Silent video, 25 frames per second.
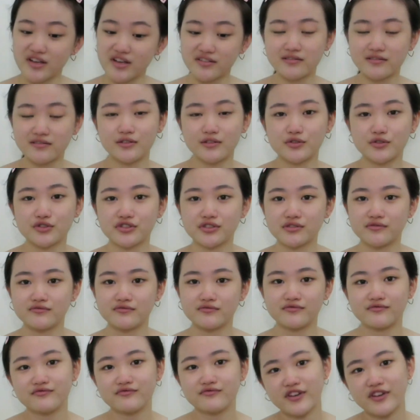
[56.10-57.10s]
Moisturizing
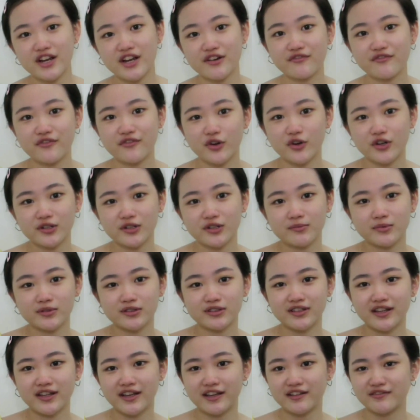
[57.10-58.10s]
Lotion. Very
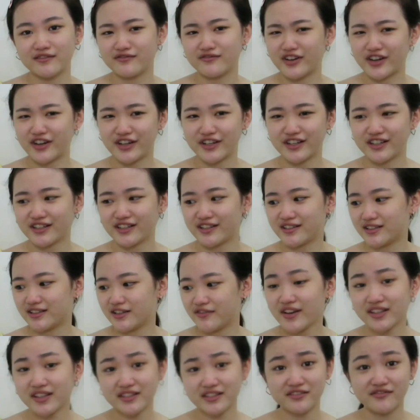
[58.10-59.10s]
affordable and
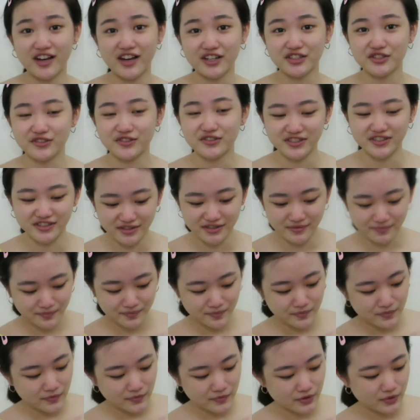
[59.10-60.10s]
very effective actually.
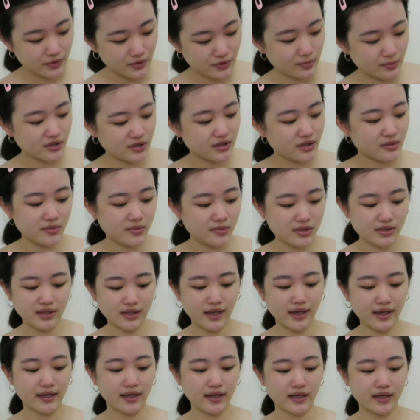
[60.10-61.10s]
So I'm just going
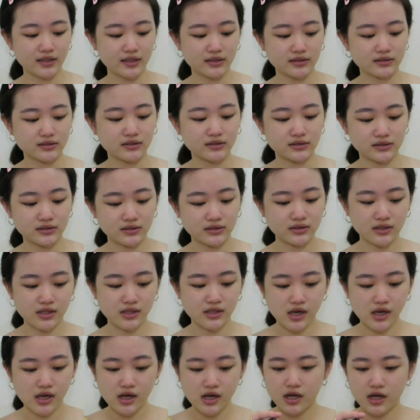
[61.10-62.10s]
to be taking
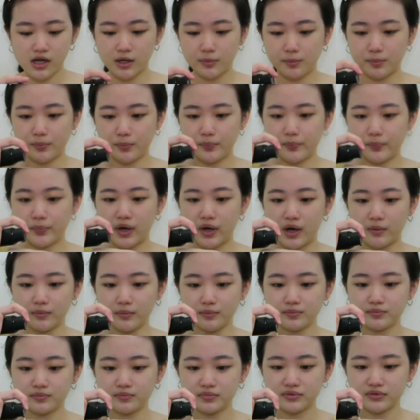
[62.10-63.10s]
a
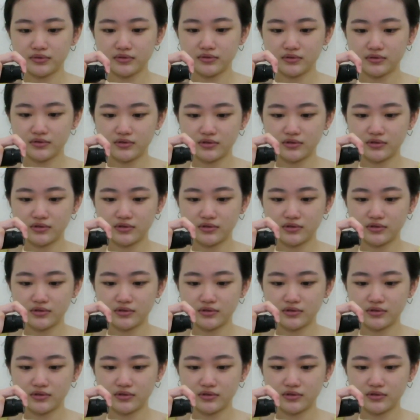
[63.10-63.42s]
pump